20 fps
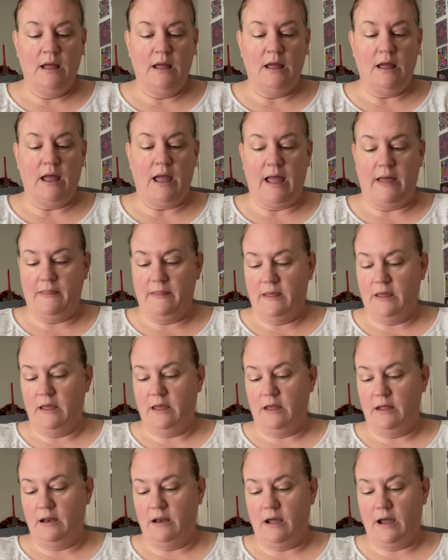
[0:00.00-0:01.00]
And
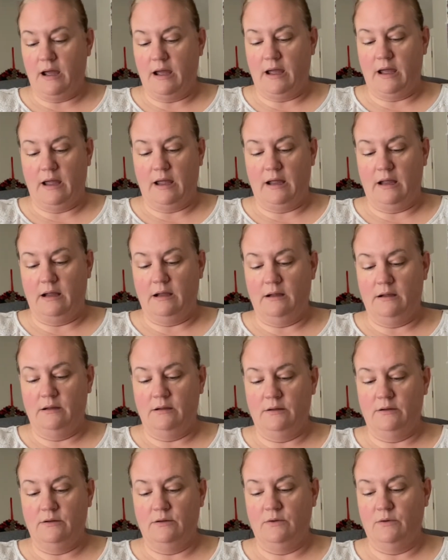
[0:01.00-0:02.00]
then I
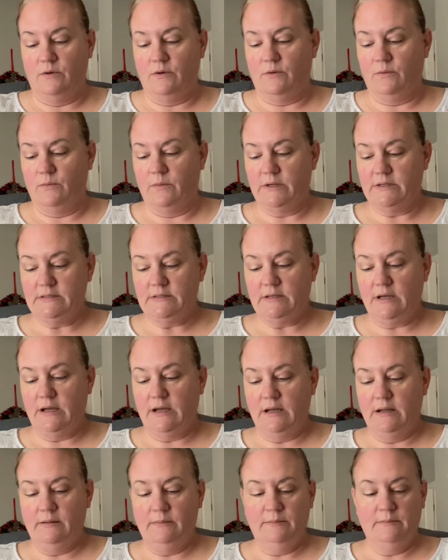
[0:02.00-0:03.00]
do it on one
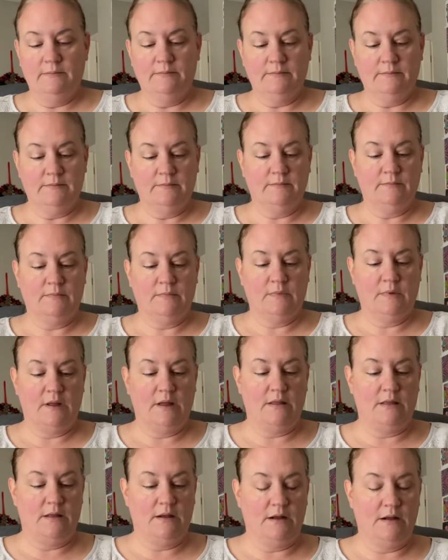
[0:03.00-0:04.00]
side,
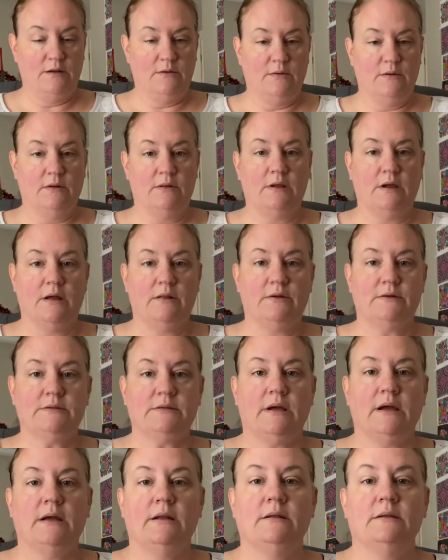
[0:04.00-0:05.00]
and then I do it on the other
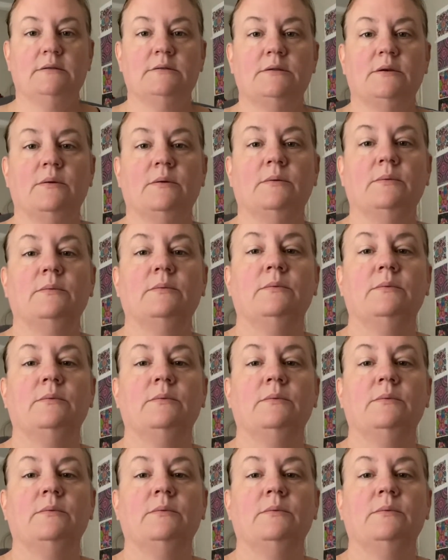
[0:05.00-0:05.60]
side. So